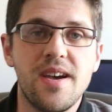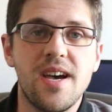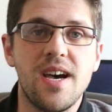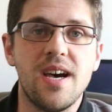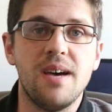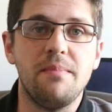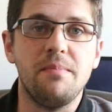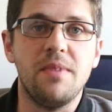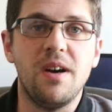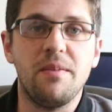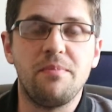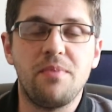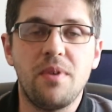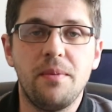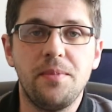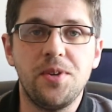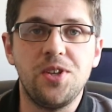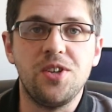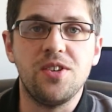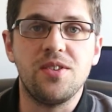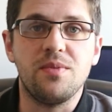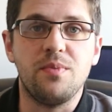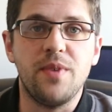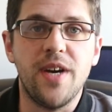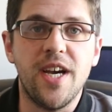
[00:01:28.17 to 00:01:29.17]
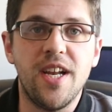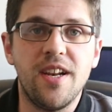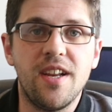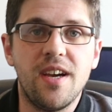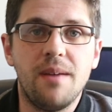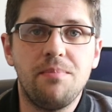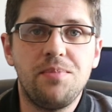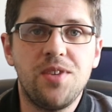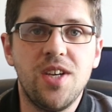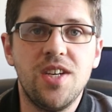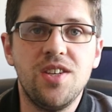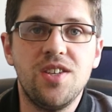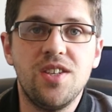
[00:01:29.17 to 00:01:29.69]
Um, I probably just wound
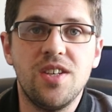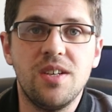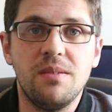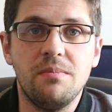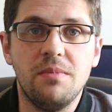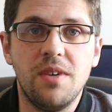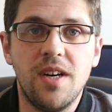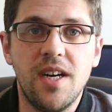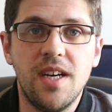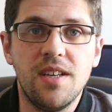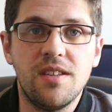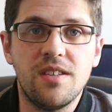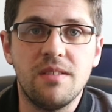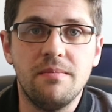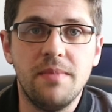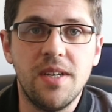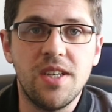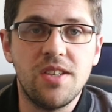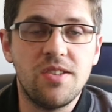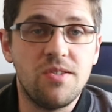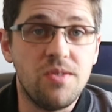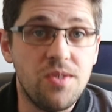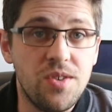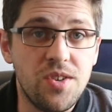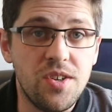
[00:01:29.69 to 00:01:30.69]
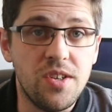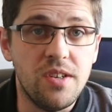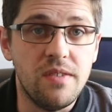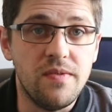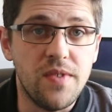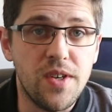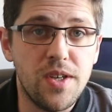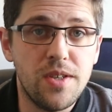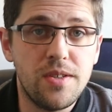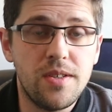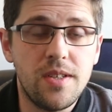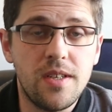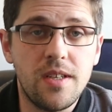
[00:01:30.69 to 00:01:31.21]
up teaching my semester at
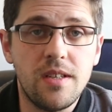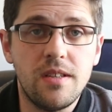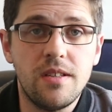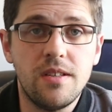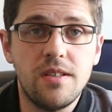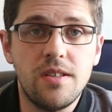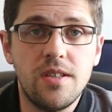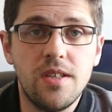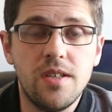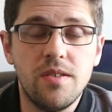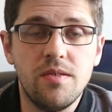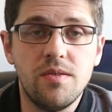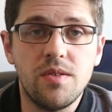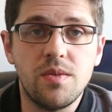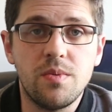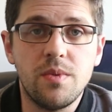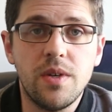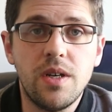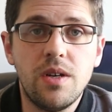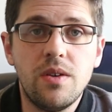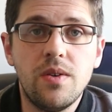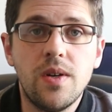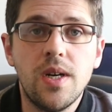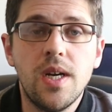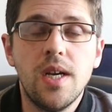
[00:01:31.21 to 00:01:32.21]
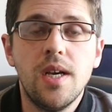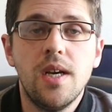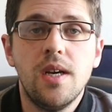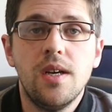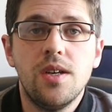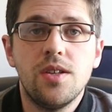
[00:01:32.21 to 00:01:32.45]
university this year as well.